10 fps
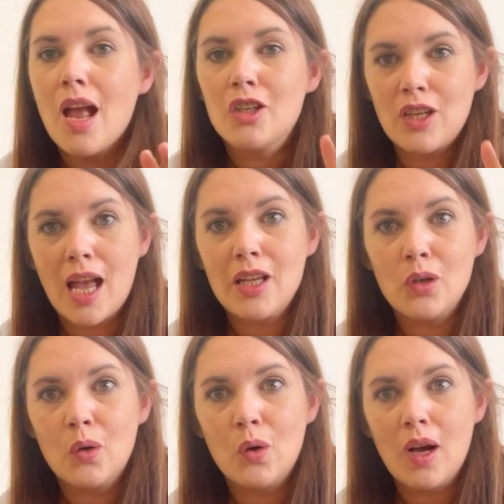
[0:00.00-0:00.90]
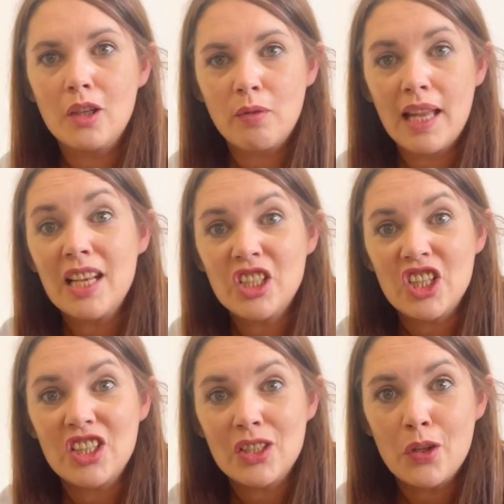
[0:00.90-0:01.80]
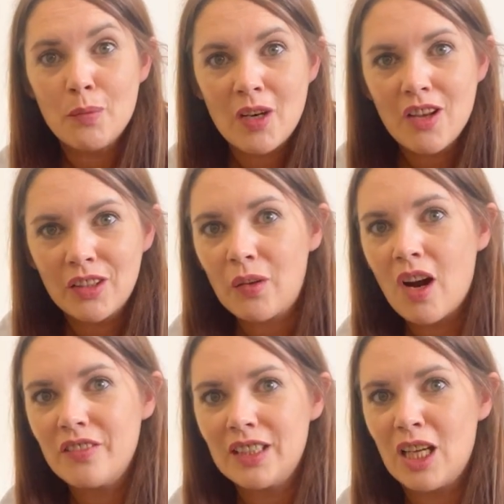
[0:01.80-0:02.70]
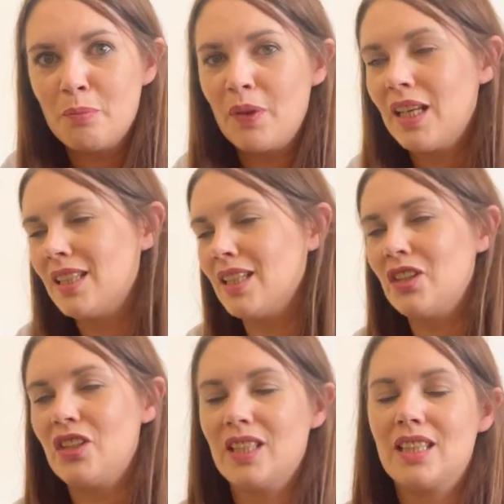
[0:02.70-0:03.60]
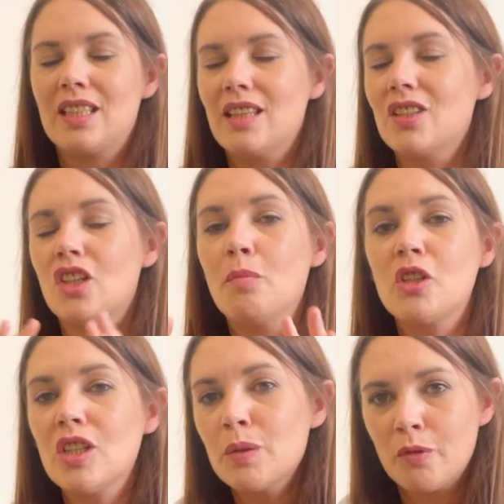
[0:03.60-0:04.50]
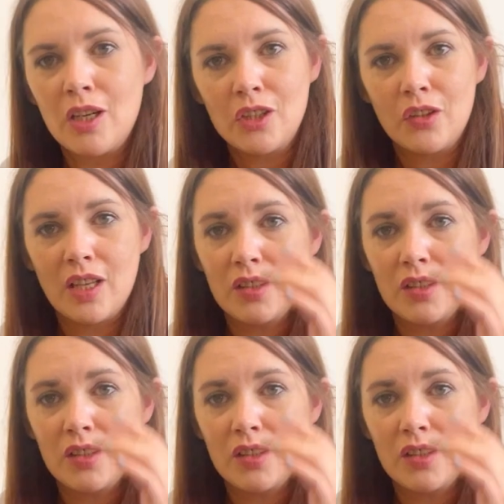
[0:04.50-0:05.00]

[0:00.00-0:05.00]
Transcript: share your creations on the Minerva Craft Club, because there's so much inspiration on there.